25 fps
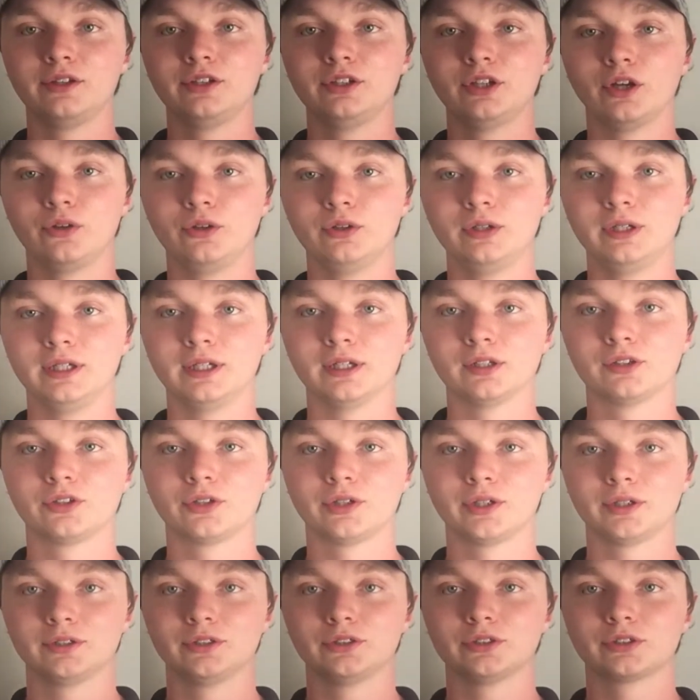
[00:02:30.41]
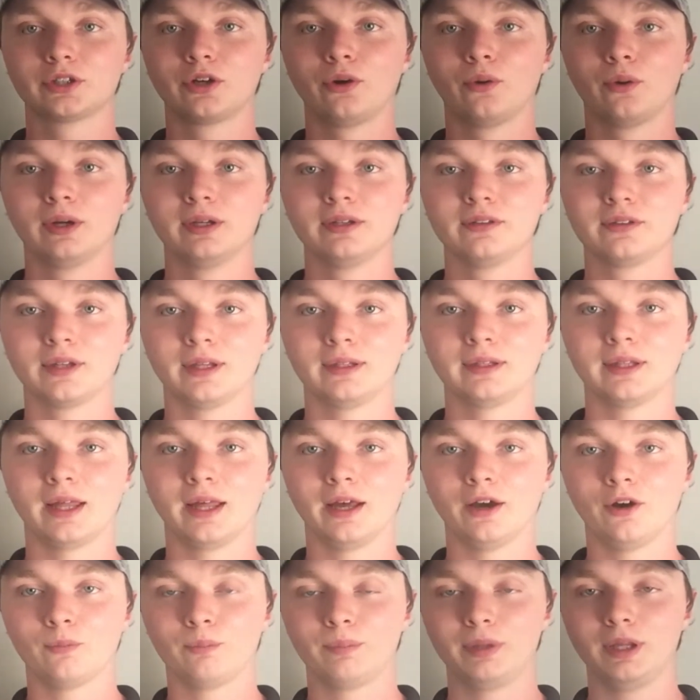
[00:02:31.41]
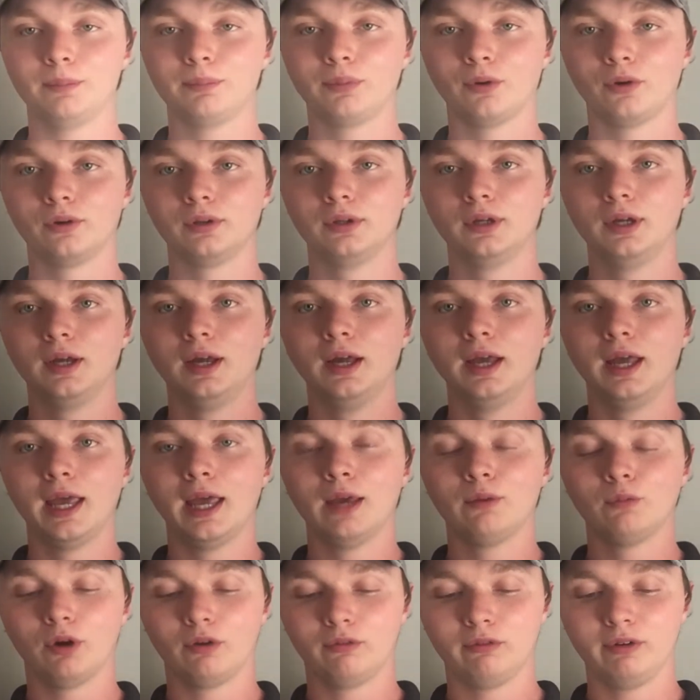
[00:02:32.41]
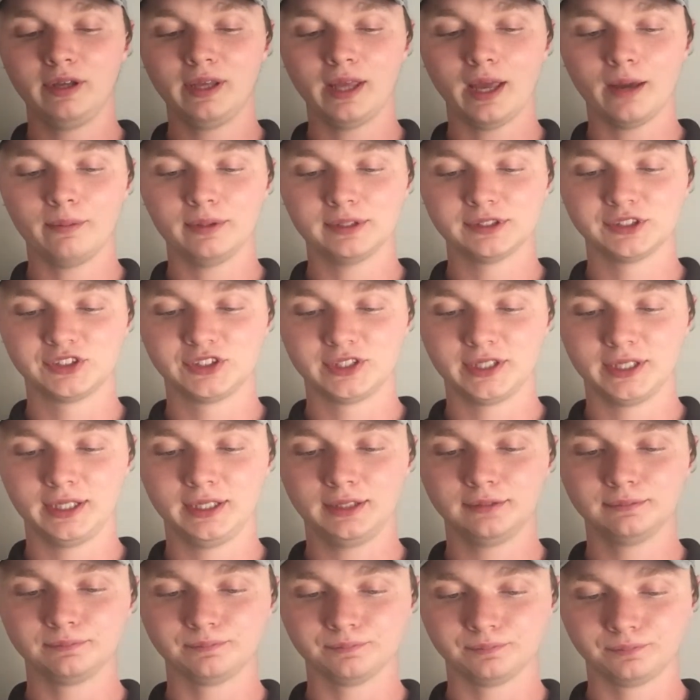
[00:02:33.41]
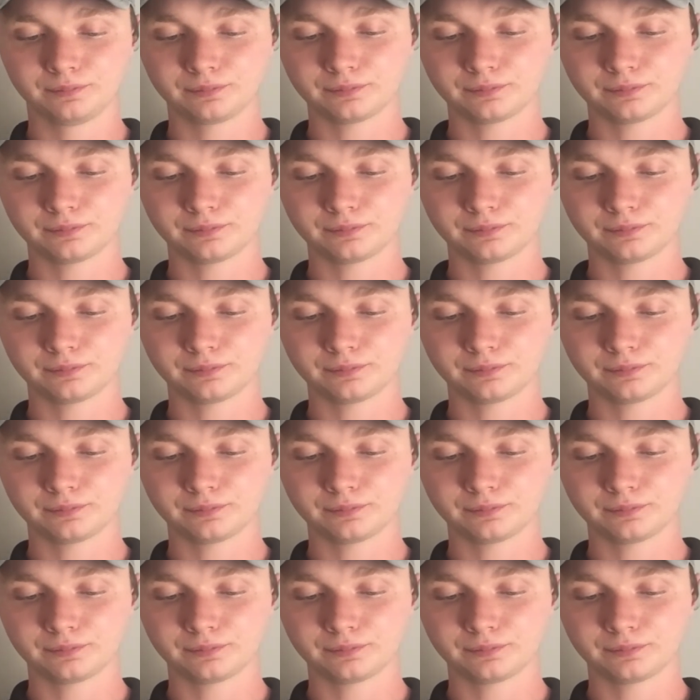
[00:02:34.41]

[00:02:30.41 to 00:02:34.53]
you know, you need to turn your coins in to help people. And what we haven't seen